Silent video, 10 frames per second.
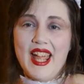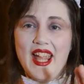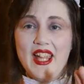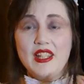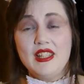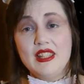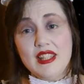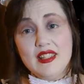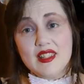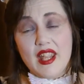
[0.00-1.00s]
And in
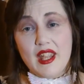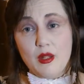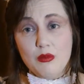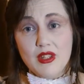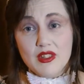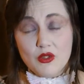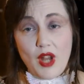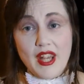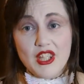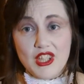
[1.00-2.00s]
this game, the
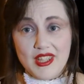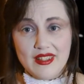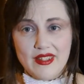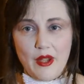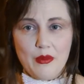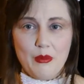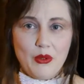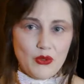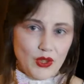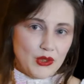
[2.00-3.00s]
strategy is to have the
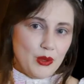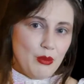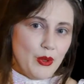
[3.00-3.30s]
most victory